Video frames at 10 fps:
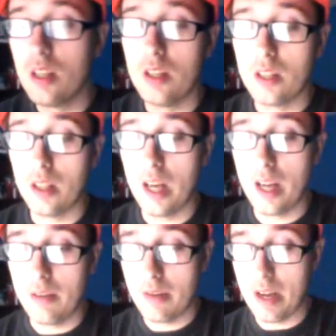
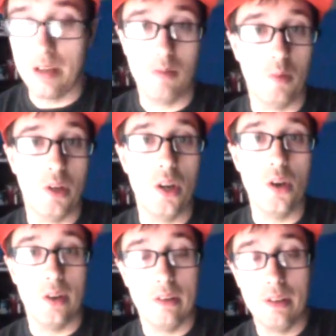Life as we know
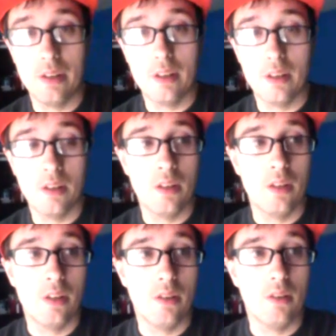
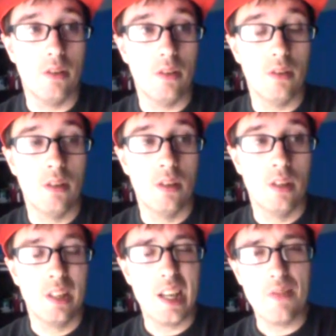it. So,
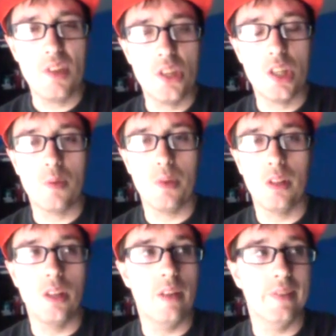Caffeine Chick One
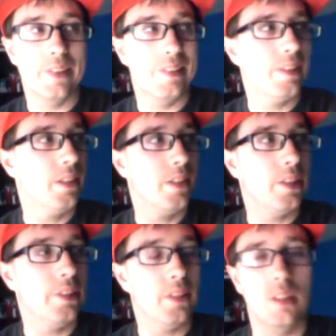loved that. I
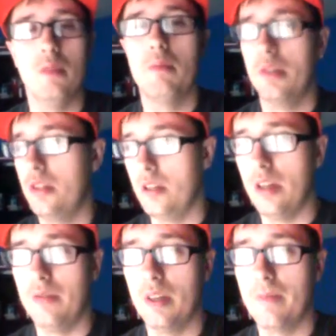don't but she loved it.